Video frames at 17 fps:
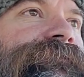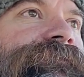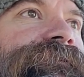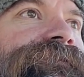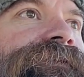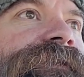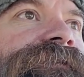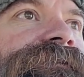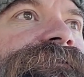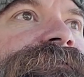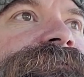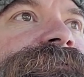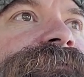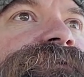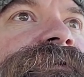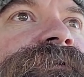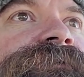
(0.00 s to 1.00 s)
You add that to
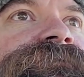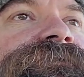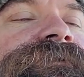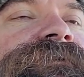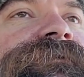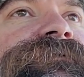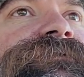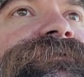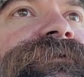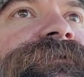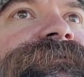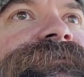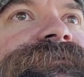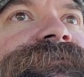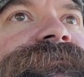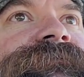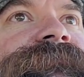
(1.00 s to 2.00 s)
200, so
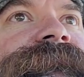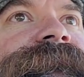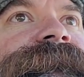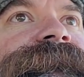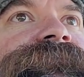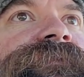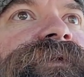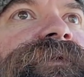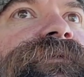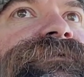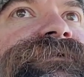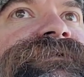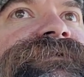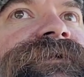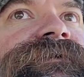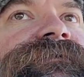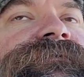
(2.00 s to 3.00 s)
we'll just
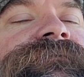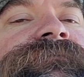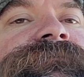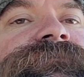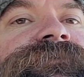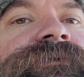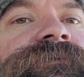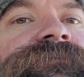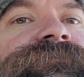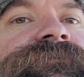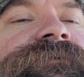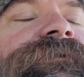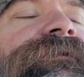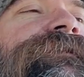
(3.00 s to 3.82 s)
say 300